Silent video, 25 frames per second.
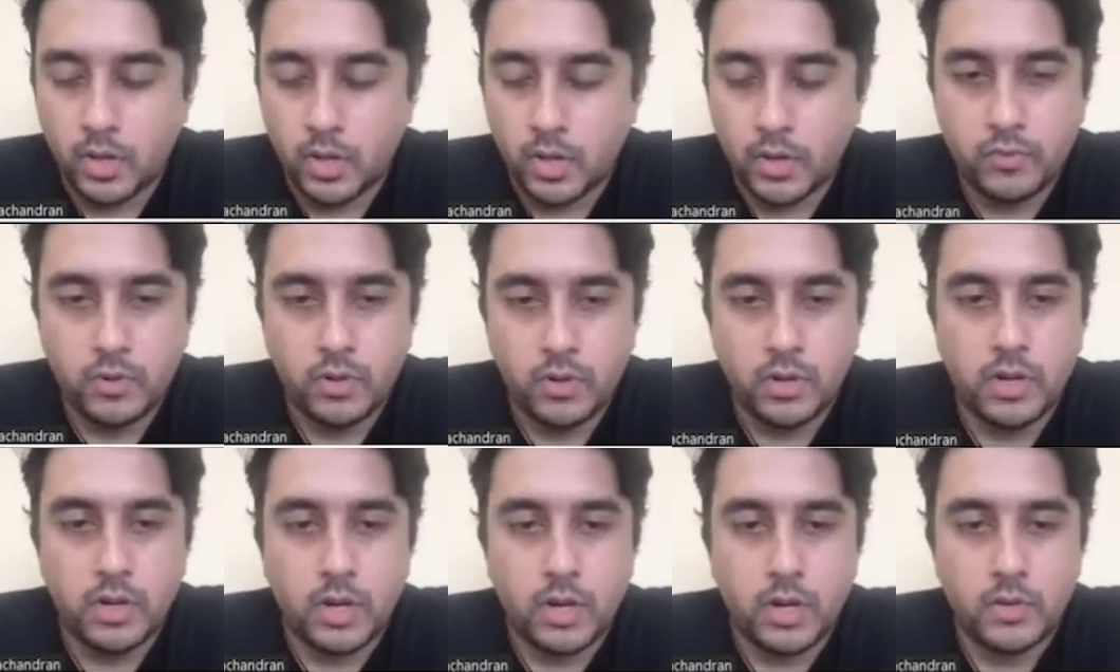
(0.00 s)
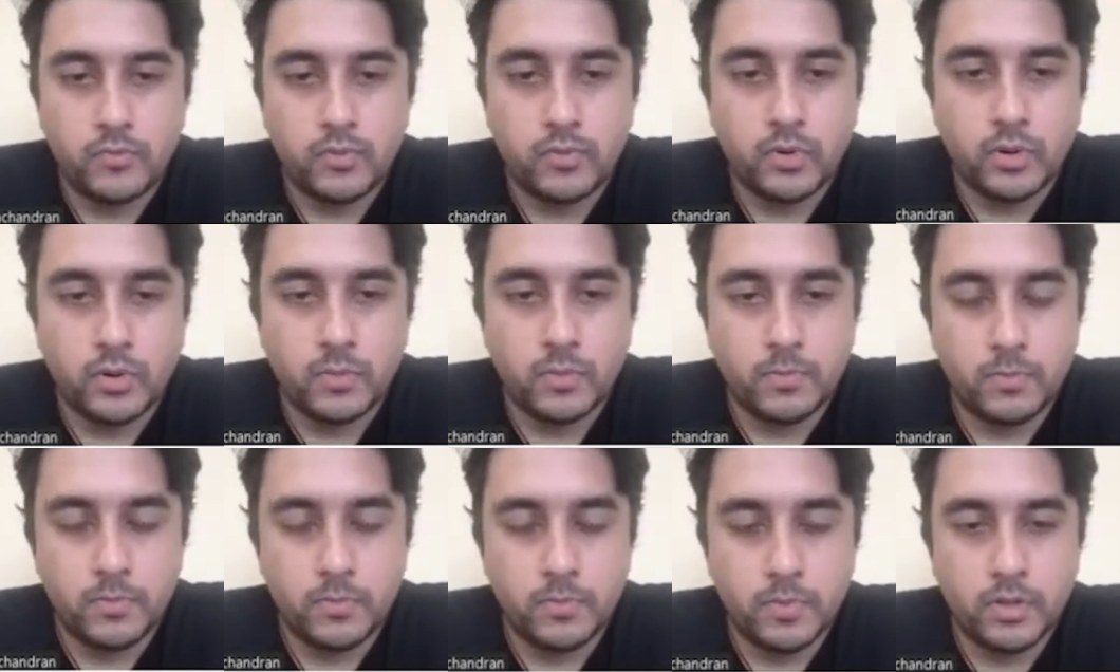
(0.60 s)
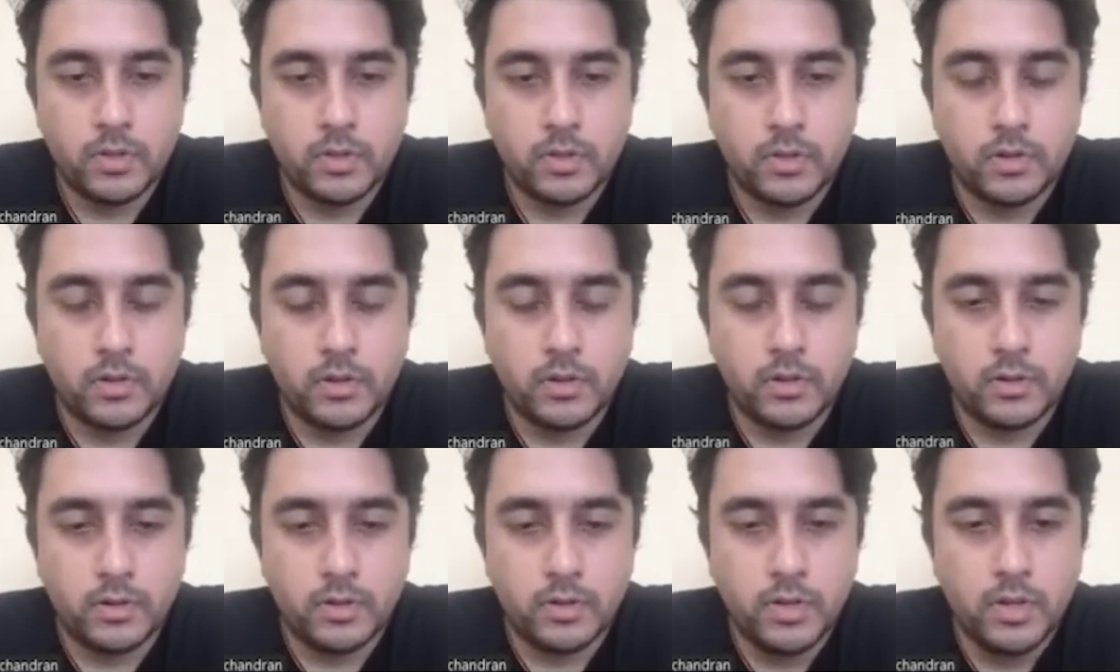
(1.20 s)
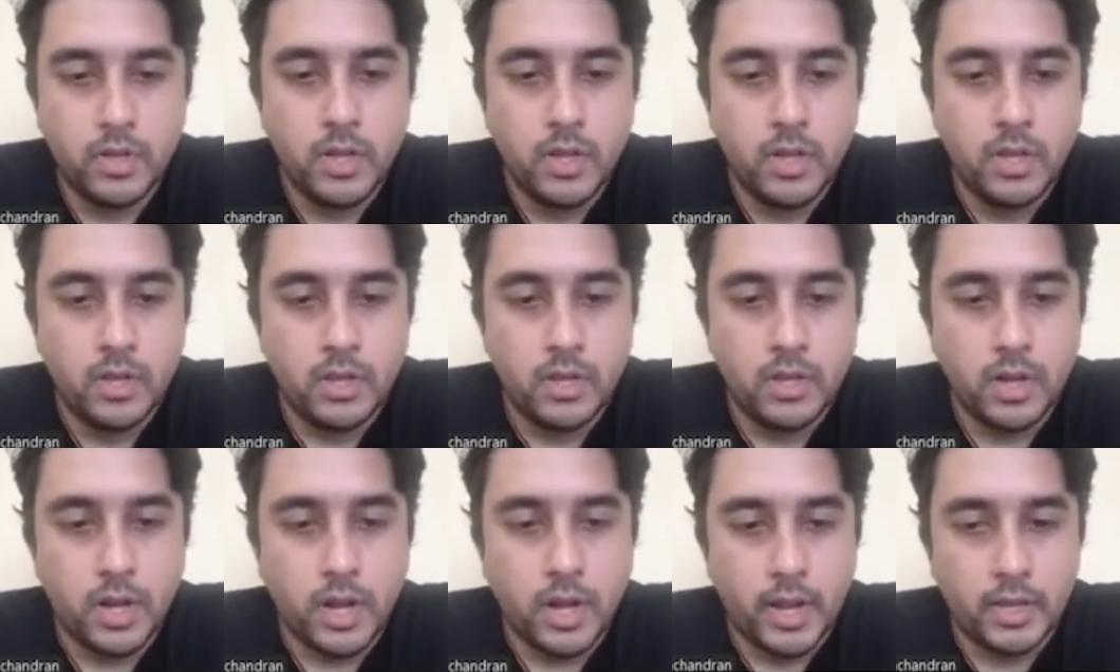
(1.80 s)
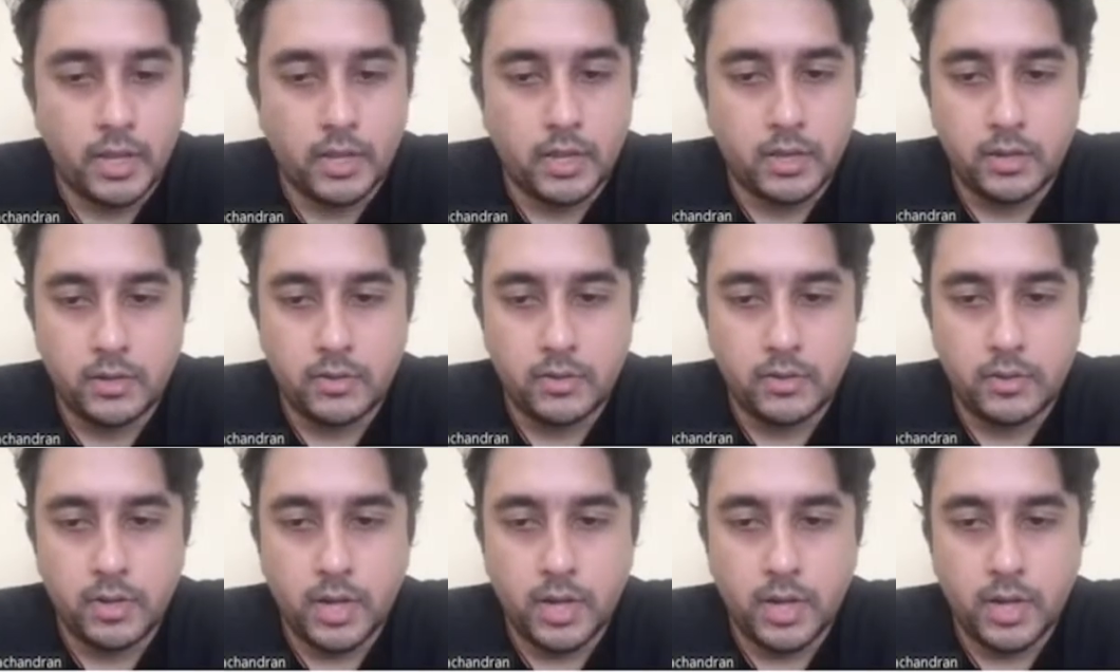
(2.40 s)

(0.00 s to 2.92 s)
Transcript: you have to learn from like